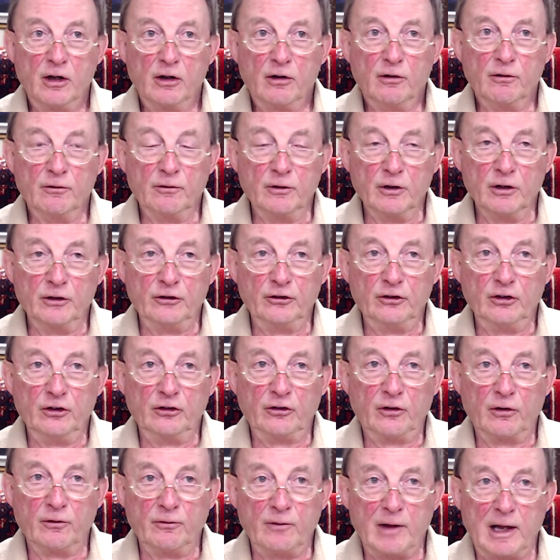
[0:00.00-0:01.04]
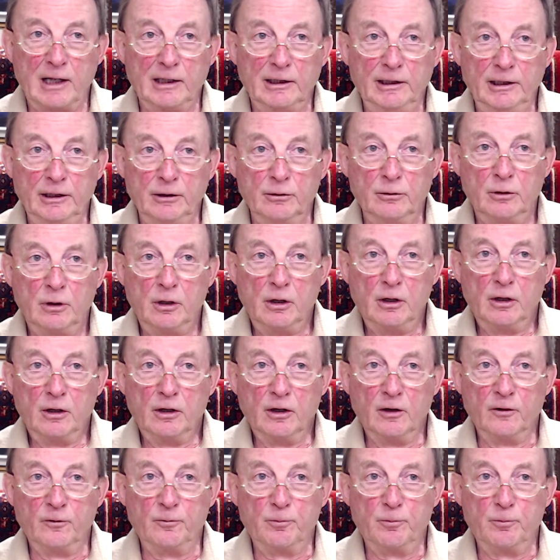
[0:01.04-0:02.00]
versus the value of